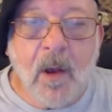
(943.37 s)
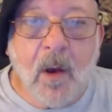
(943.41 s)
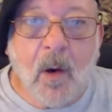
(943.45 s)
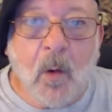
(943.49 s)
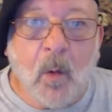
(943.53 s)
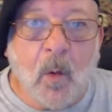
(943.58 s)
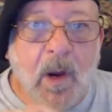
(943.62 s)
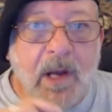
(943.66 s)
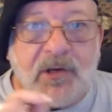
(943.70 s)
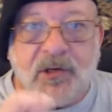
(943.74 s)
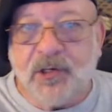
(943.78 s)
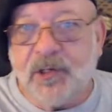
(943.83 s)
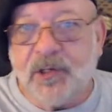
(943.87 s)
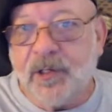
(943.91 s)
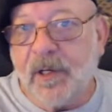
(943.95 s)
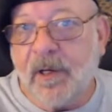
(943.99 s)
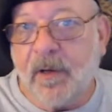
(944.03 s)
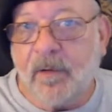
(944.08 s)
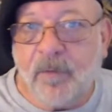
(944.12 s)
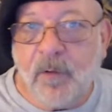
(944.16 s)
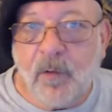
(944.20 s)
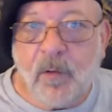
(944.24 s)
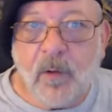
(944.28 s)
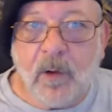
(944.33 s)
which
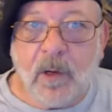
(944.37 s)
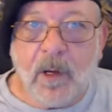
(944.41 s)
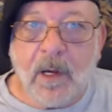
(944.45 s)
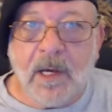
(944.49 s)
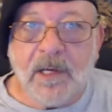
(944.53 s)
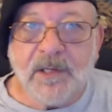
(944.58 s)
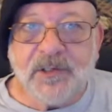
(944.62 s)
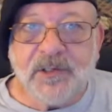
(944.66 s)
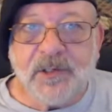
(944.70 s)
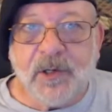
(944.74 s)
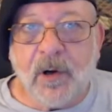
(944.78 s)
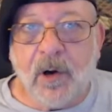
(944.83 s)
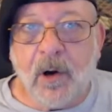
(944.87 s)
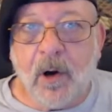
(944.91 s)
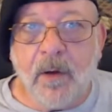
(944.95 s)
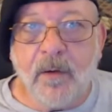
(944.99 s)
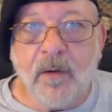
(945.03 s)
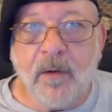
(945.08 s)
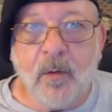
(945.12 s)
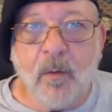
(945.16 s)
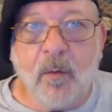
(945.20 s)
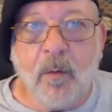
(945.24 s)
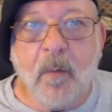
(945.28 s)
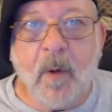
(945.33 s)
if you guys are,
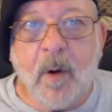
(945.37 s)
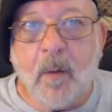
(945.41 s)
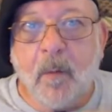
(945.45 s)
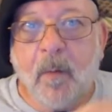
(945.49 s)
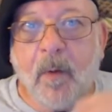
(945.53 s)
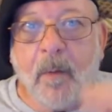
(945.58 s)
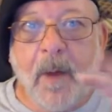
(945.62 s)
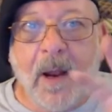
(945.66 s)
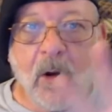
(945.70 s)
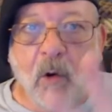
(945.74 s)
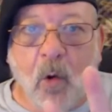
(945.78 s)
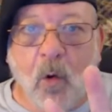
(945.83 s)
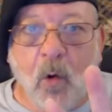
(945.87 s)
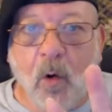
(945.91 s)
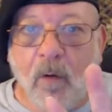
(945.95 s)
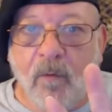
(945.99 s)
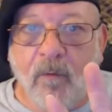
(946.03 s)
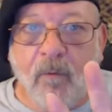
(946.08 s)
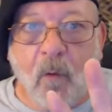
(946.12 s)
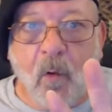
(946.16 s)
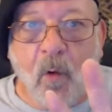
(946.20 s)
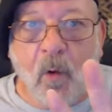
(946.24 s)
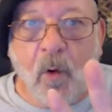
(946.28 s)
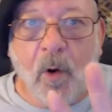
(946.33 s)
and you remember my core
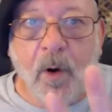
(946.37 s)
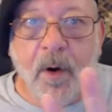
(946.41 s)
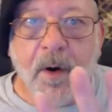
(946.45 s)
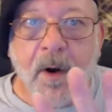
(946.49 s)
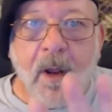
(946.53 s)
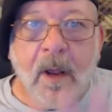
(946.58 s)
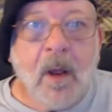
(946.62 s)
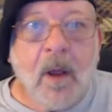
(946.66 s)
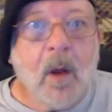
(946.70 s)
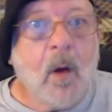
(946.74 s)
four,